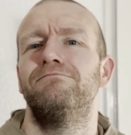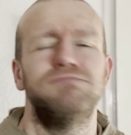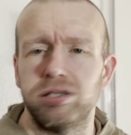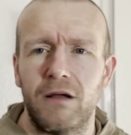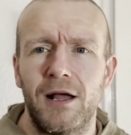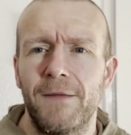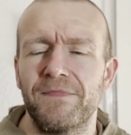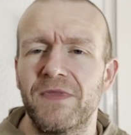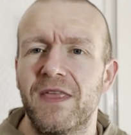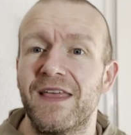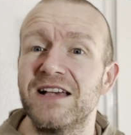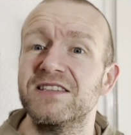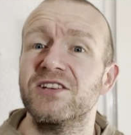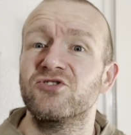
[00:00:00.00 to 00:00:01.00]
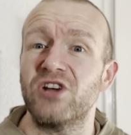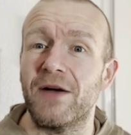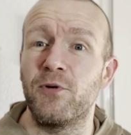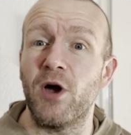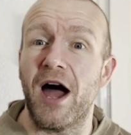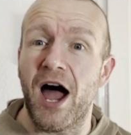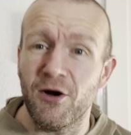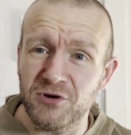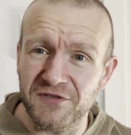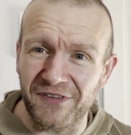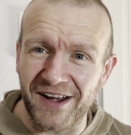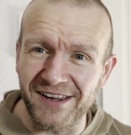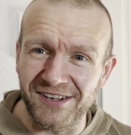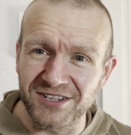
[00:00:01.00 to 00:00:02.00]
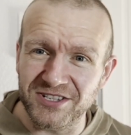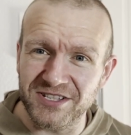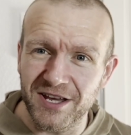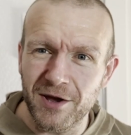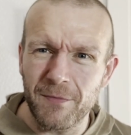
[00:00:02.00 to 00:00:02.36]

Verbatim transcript: That's like trying to put out house fires